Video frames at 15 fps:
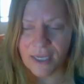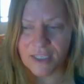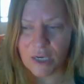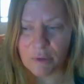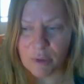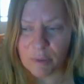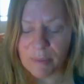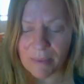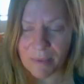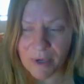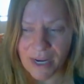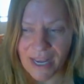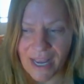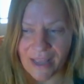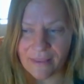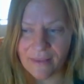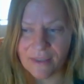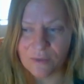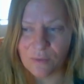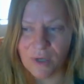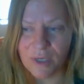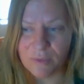gosh, I remember I had
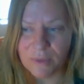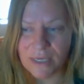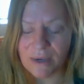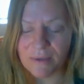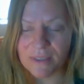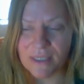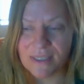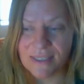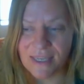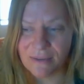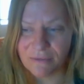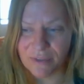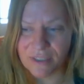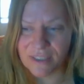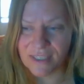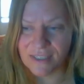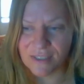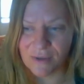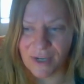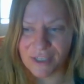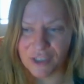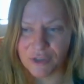this one when I was in San
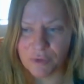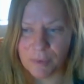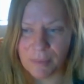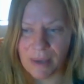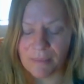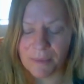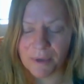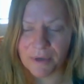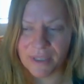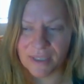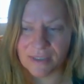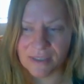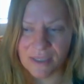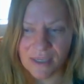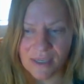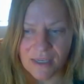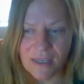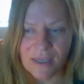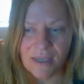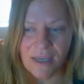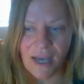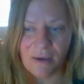Francisco. I just remembered this.
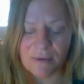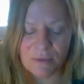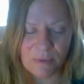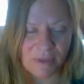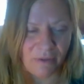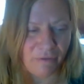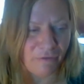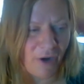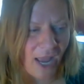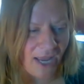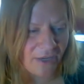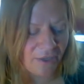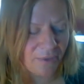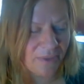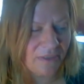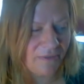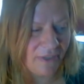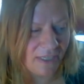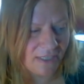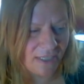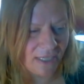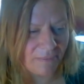I was with a friend who was
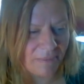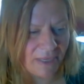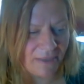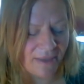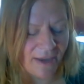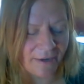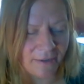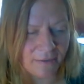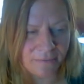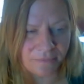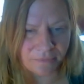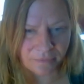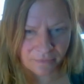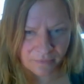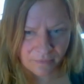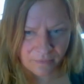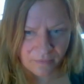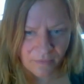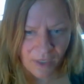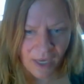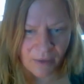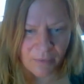visiting me there
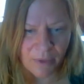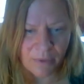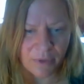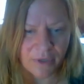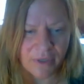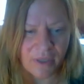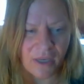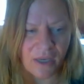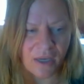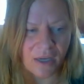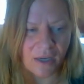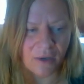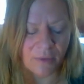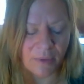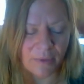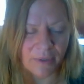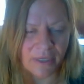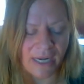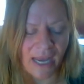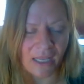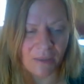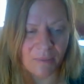and we were in the we were
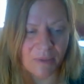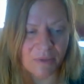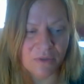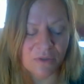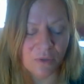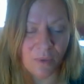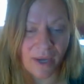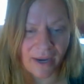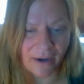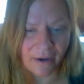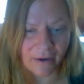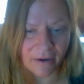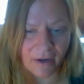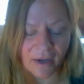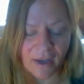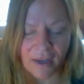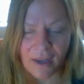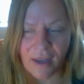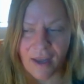in Alamo Square